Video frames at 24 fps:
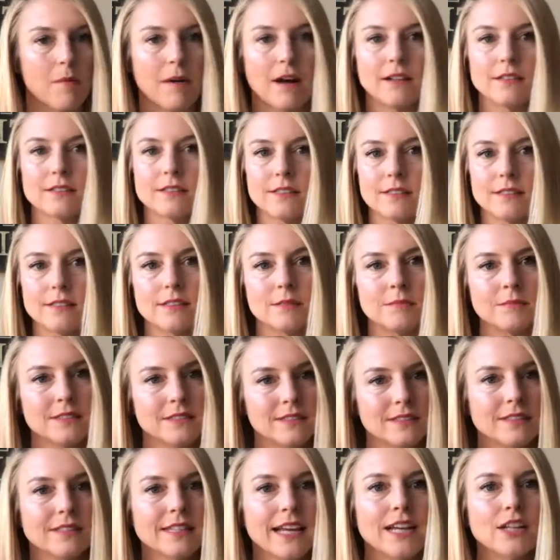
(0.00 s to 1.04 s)
about systems
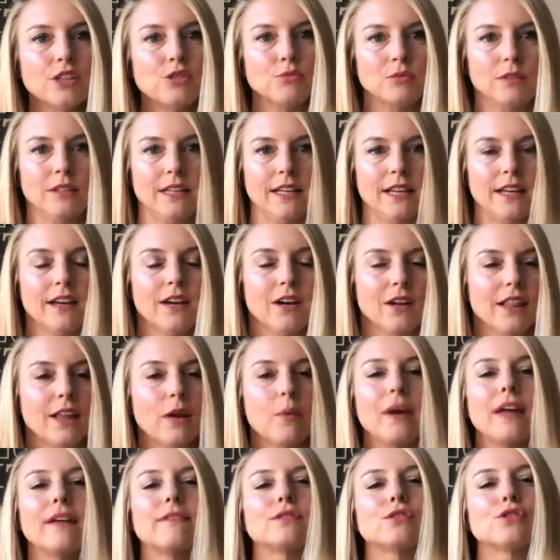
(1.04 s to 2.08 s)
and scheduling.
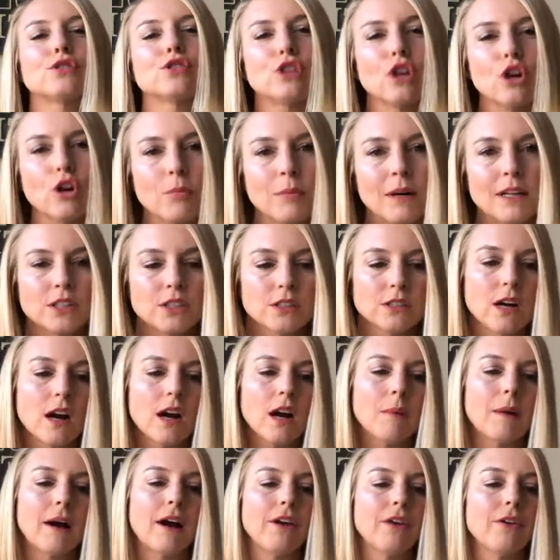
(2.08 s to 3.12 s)
Like, we have so much to
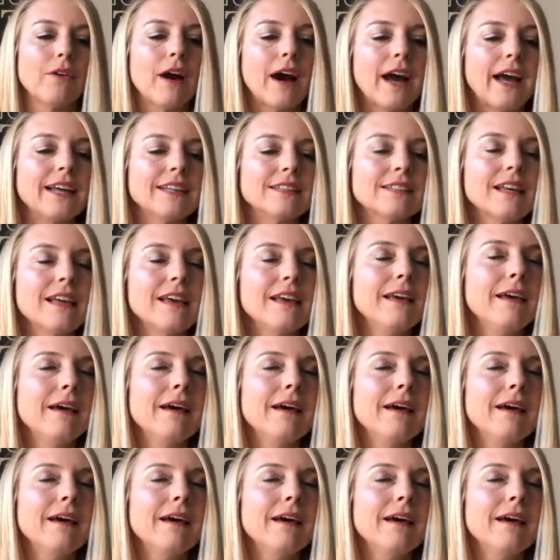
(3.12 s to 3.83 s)
talk about, you guys.